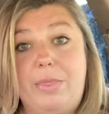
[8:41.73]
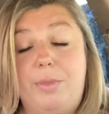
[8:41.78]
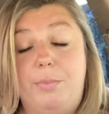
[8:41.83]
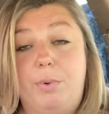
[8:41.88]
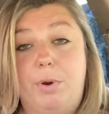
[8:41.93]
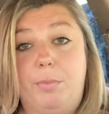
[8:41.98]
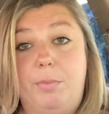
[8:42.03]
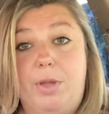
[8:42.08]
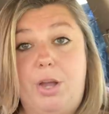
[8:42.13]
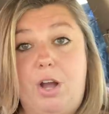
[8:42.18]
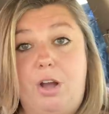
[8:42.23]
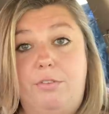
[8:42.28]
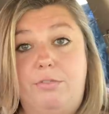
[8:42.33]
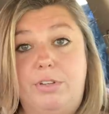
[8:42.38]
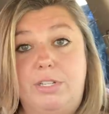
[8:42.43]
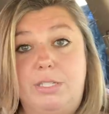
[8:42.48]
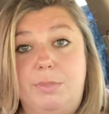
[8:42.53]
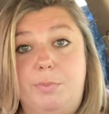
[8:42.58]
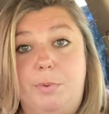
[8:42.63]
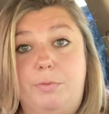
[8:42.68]
the permit
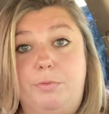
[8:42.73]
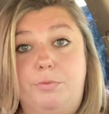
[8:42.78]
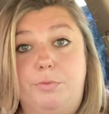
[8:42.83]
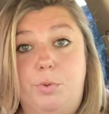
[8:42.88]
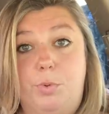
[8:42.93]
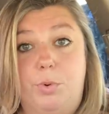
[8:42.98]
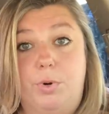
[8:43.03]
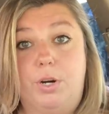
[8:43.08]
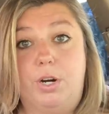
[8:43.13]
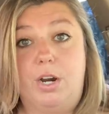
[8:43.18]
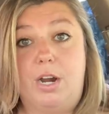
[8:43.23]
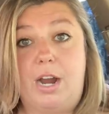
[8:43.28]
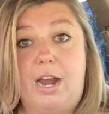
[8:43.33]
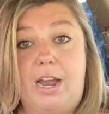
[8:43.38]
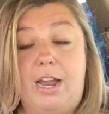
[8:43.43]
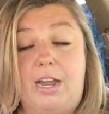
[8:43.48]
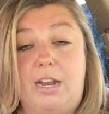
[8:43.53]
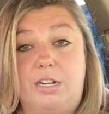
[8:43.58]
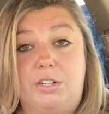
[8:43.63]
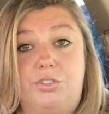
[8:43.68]
office before I
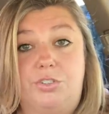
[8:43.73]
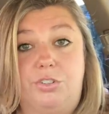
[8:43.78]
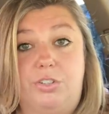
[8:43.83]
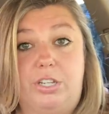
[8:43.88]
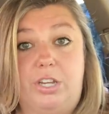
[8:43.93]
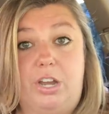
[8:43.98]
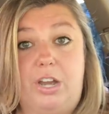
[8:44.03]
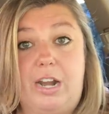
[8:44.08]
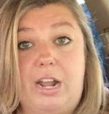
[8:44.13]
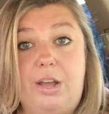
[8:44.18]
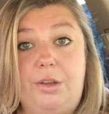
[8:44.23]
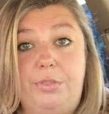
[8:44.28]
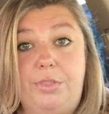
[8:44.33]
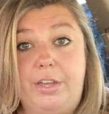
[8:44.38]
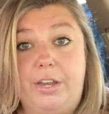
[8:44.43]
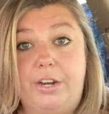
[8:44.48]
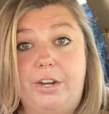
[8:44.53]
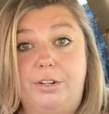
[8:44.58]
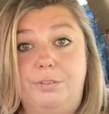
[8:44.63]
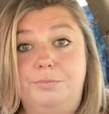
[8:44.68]
actually got out
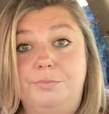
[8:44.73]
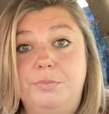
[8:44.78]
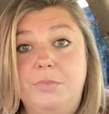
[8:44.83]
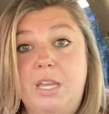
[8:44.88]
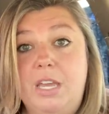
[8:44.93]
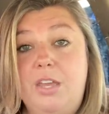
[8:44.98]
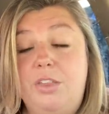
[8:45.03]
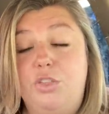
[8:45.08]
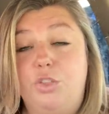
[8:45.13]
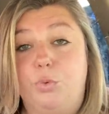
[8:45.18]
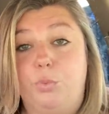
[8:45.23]
there. The